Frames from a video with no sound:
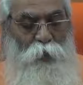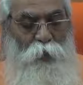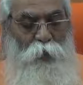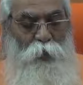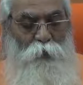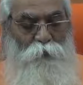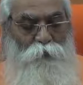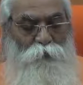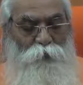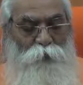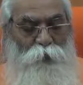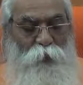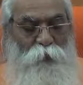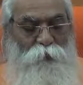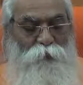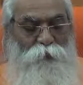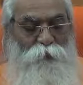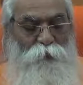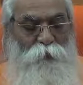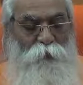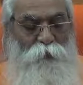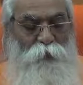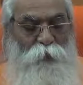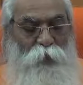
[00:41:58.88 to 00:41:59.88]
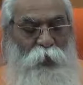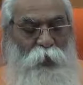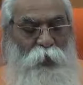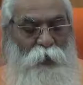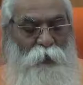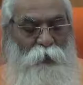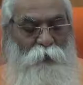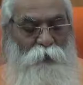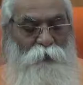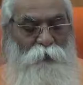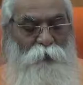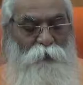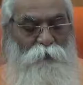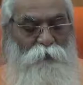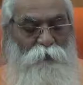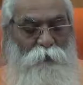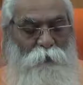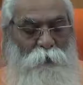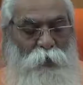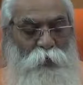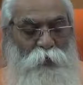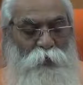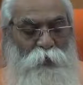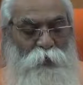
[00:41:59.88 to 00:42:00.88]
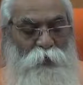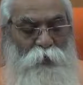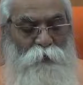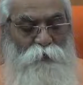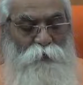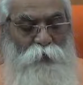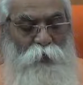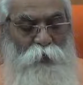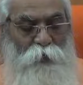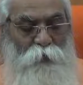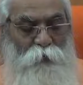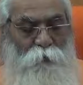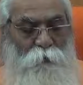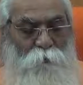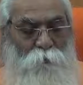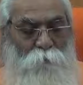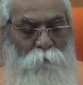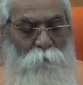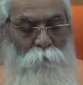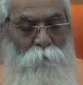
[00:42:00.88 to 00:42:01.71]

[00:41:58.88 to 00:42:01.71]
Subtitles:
if this dhyan, this meditation